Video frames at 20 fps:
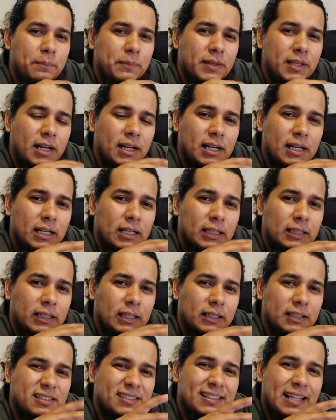uh,
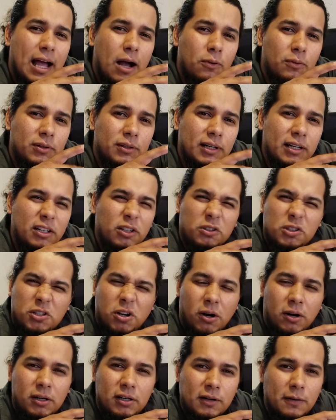sour and a little
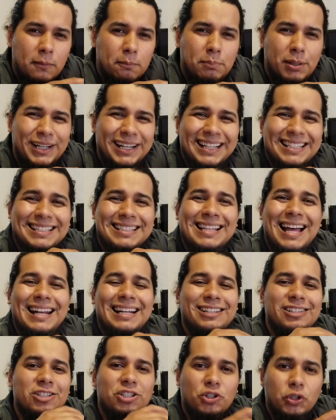tart, but it's not
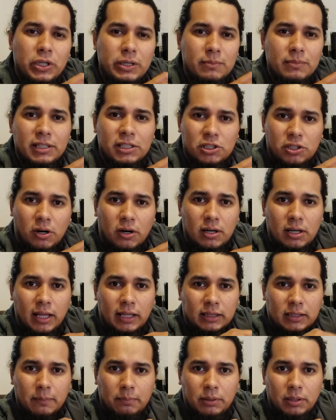extremely tart like
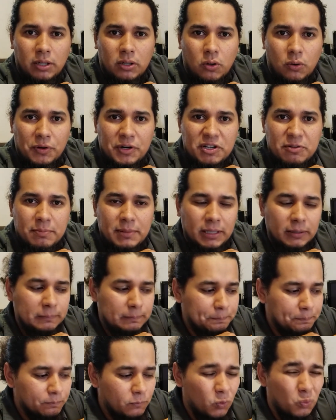the blood orange mint,
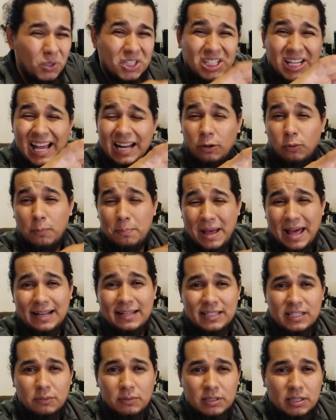which kind of will
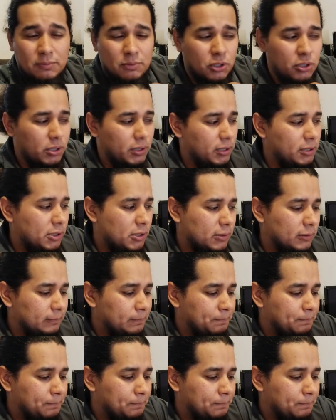balance it with some sugars.